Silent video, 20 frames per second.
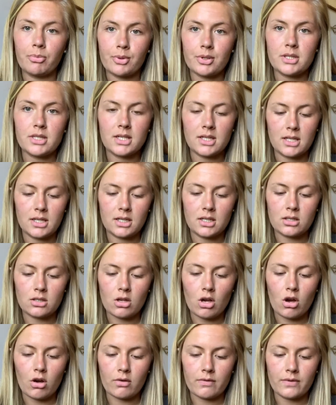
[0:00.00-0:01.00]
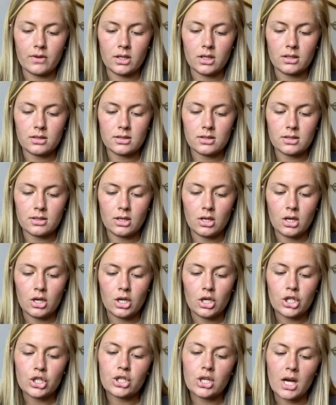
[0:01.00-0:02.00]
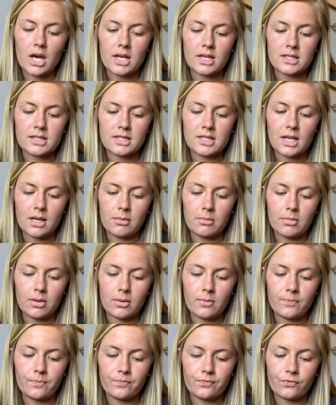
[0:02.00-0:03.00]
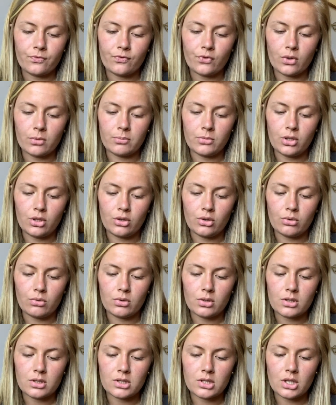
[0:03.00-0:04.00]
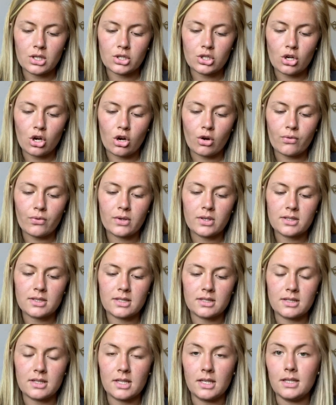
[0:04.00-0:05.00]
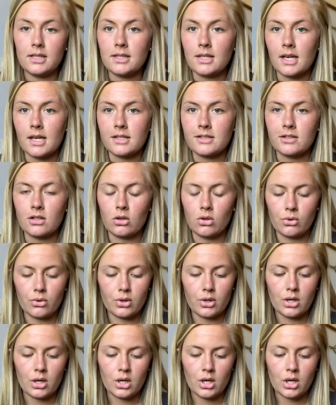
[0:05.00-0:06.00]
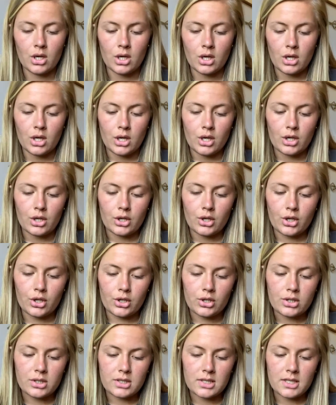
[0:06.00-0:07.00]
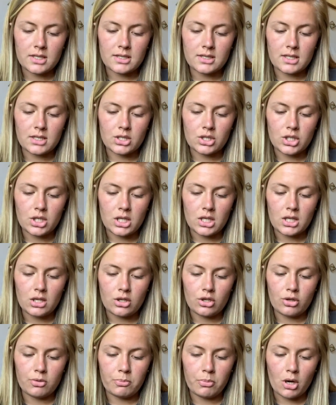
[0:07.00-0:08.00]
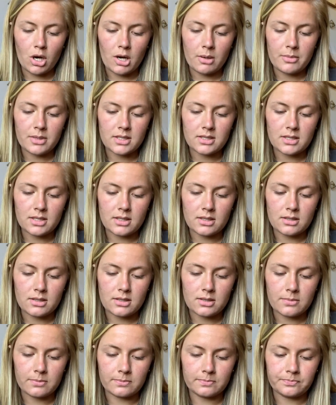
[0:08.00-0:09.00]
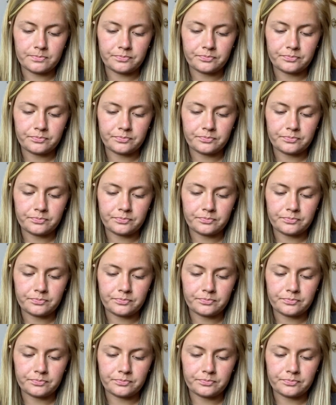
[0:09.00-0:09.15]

presented as offerings. Should I accept from you such offerings as these? Asked the Lord. Cursed is the cheat who promises